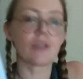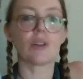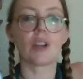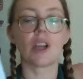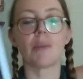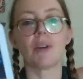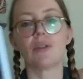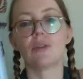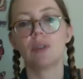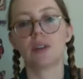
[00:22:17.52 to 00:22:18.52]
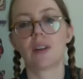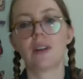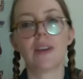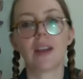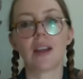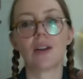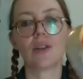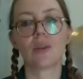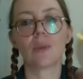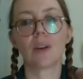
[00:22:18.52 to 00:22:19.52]
talking about you, the giving
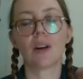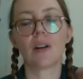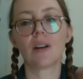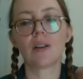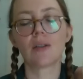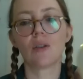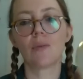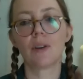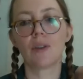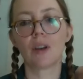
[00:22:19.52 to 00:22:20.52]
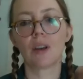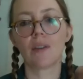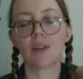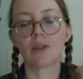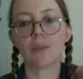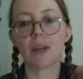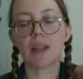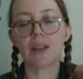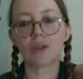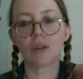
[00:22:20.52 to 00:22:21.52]
energy. When the heart is open, you're giving. So pay
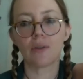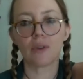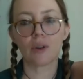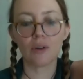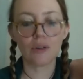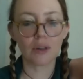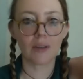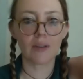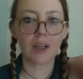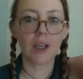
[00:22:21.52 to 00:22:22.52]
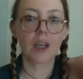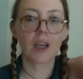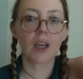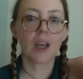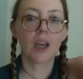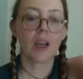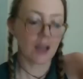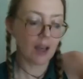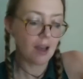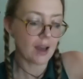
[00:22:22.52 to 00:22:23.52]
attention if you're not giving.
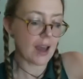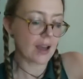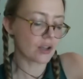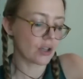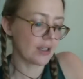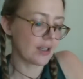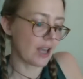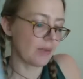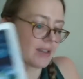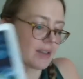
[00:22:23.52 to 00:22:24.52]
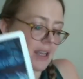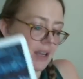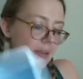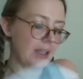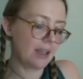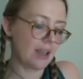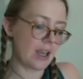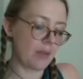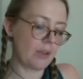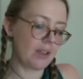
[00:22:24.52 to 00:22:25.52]
Actually, it came, the same thing
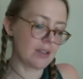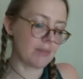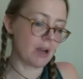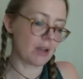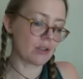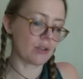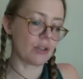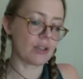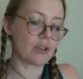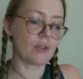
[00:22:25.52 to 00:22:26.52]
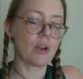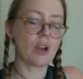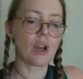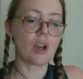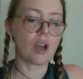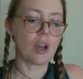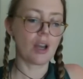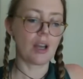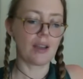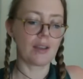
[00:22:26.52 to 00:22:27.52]
came with this monk story. So
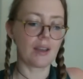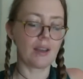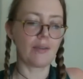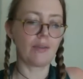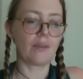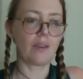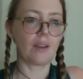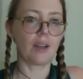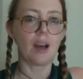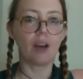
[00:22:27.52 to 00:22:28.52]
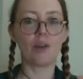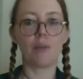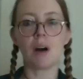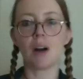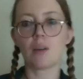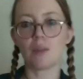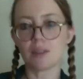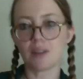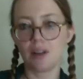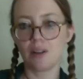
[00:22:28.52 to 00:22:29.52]
like if the other monk was
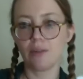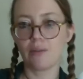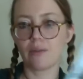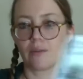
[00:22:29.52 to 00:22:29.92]
kind of